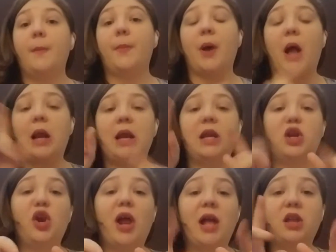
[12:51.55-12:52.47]
but I need
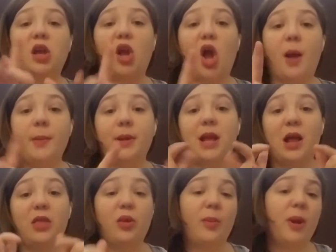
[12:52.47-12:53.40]
you guys to comment
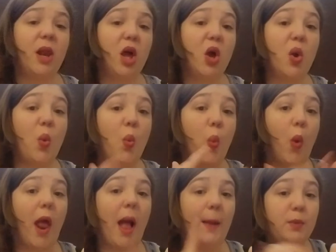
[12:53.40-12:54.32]
down below
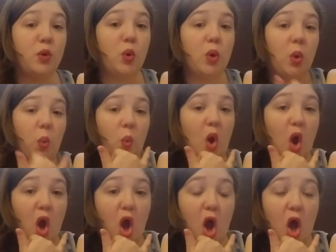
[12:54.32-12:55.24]
what I'm doing
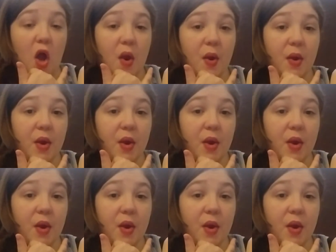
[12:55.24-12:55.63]
wrong